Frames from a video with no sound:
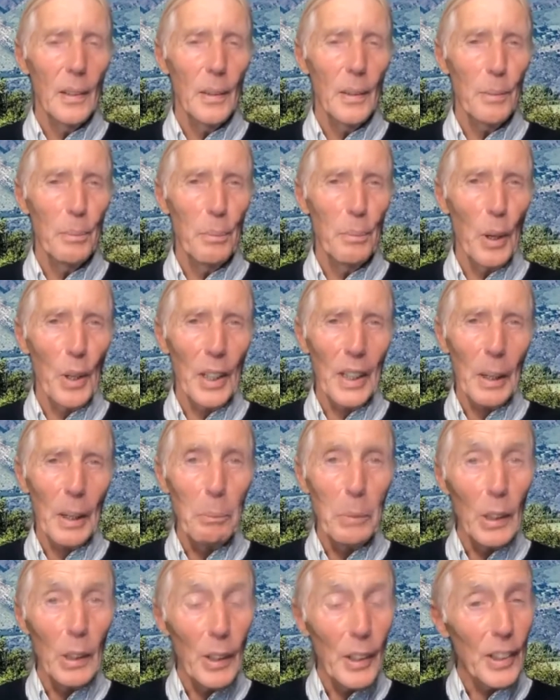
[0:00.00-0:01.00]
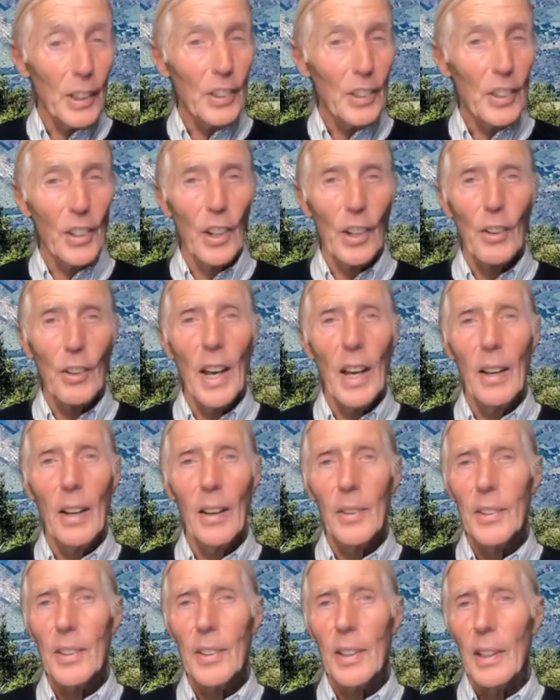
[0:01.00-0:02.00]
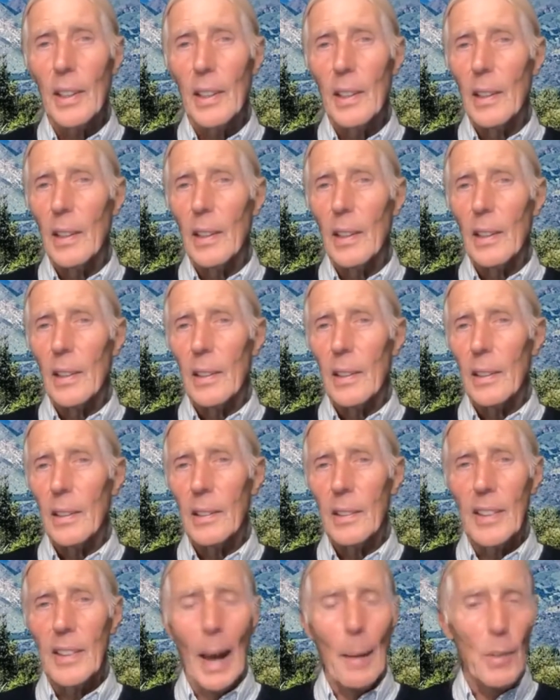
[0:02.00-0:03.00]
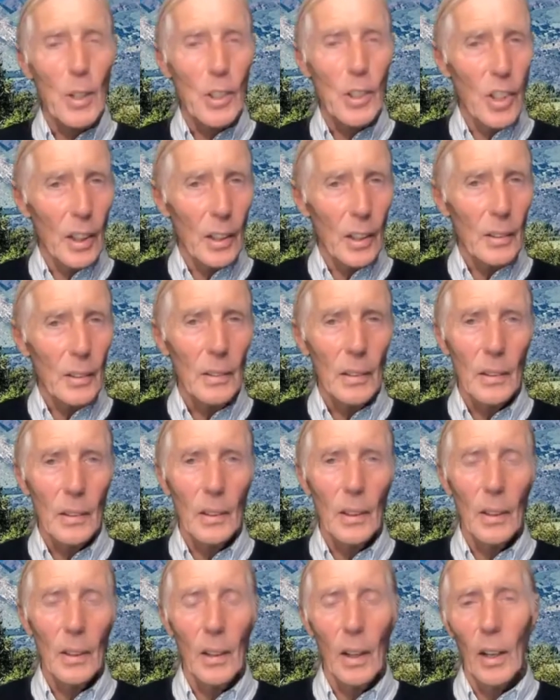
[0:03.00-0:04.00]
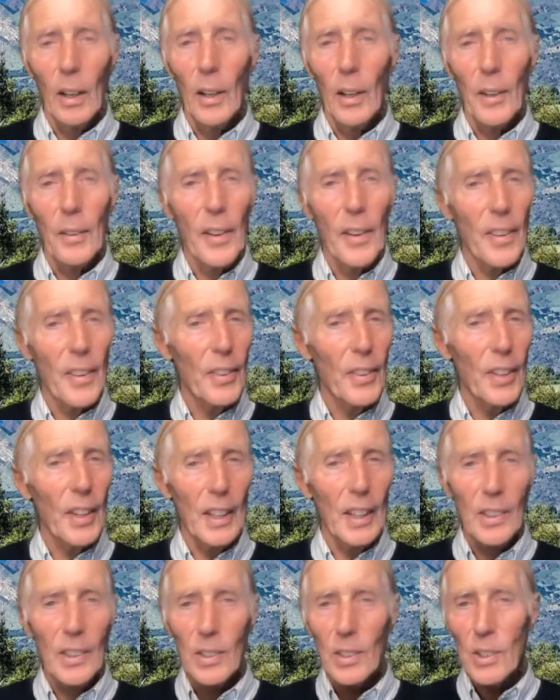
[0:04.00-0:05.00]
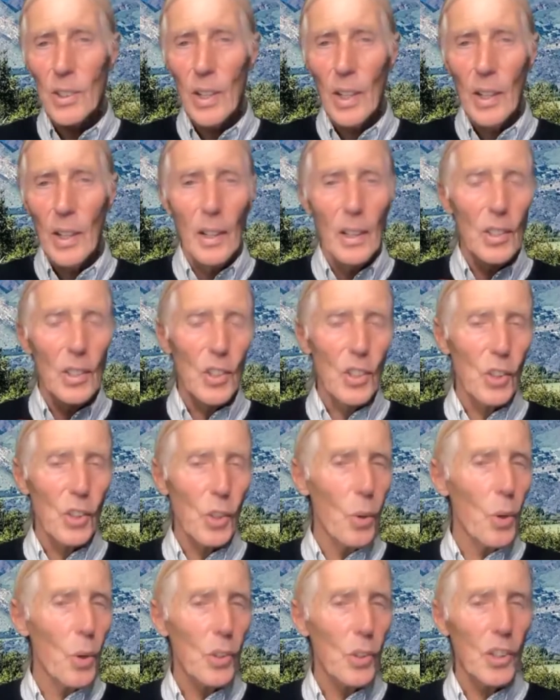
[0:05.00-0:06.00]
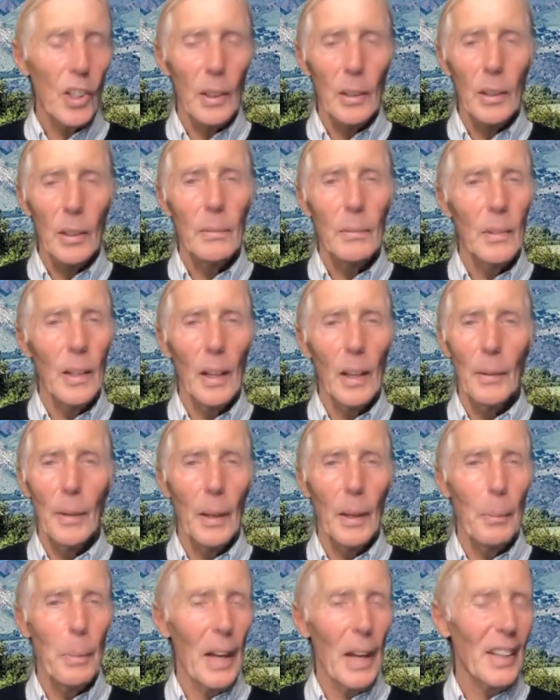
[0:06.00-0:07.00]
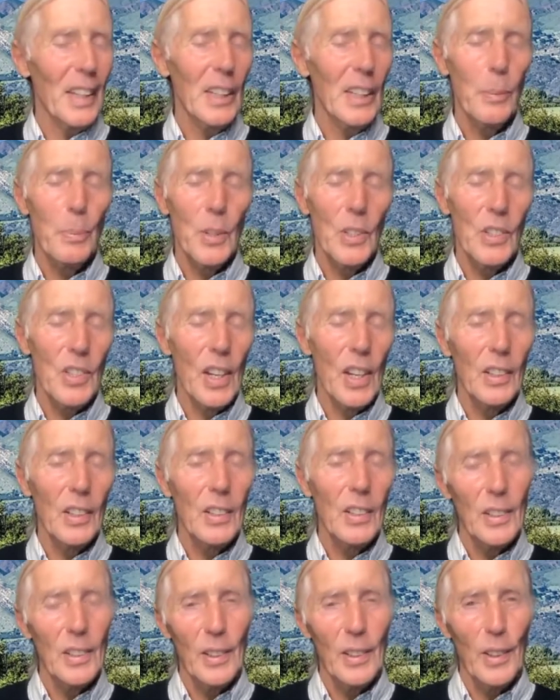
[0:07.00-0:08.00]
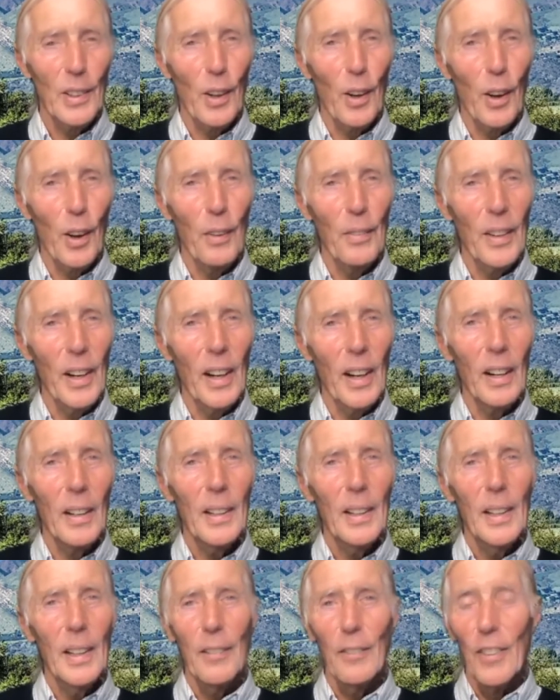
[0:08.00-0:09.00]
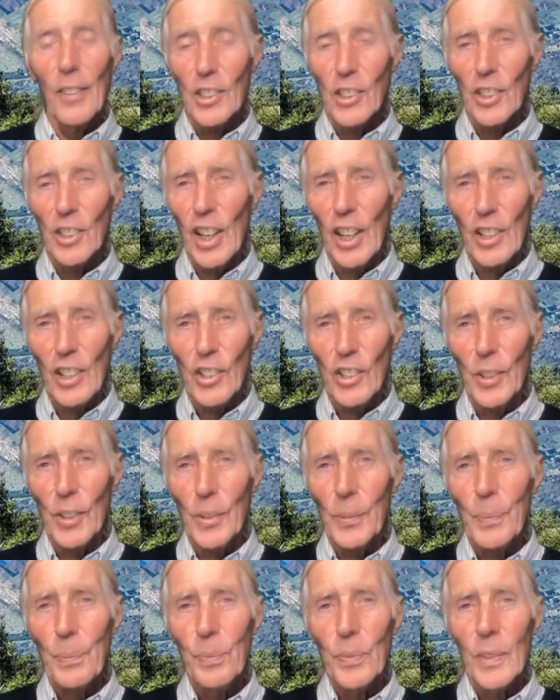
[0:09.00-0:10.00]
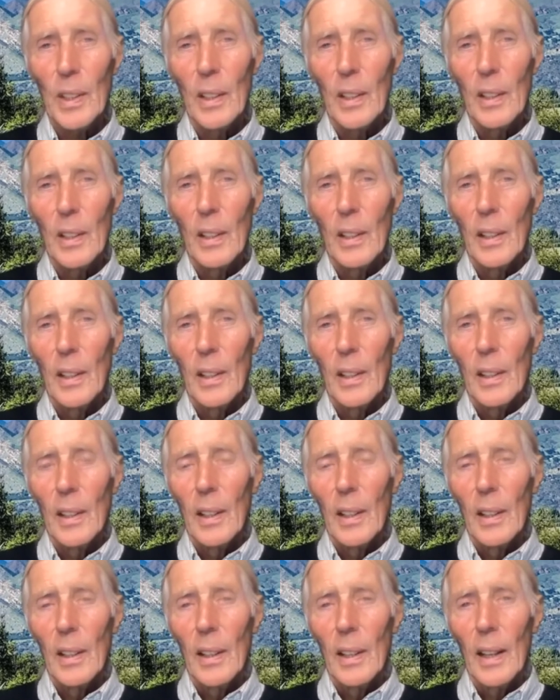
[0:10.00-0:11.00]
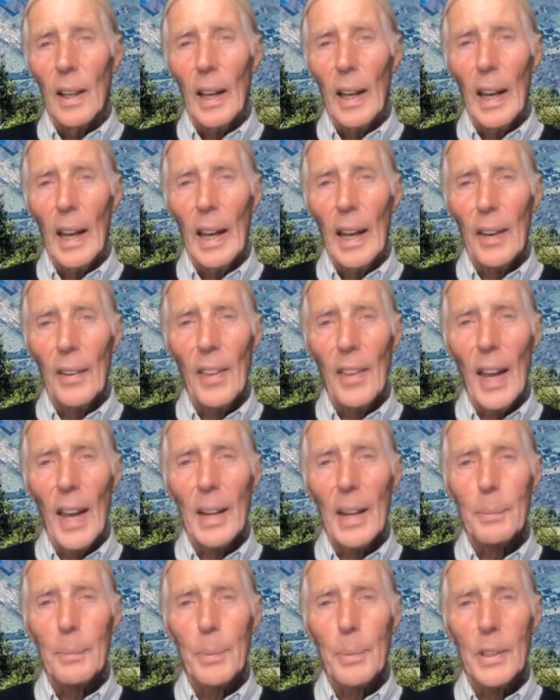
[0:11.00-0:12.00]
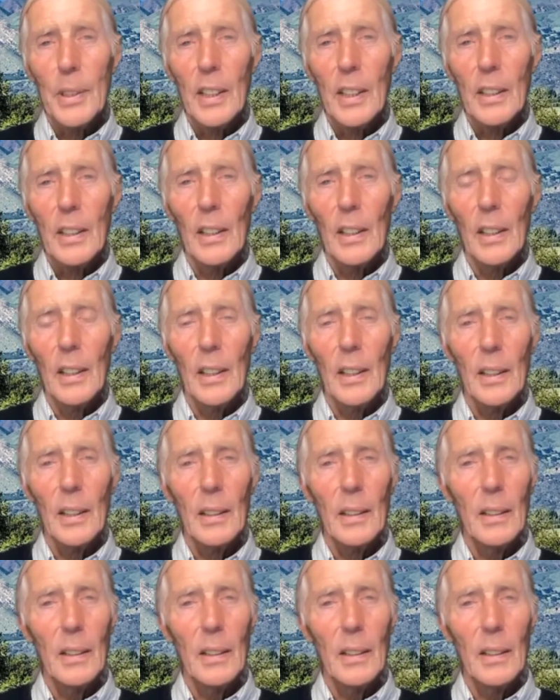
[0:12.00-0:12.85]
burning a building to the ground, damaging a lot of other things, scorching about 80% of our vegetation. And that particular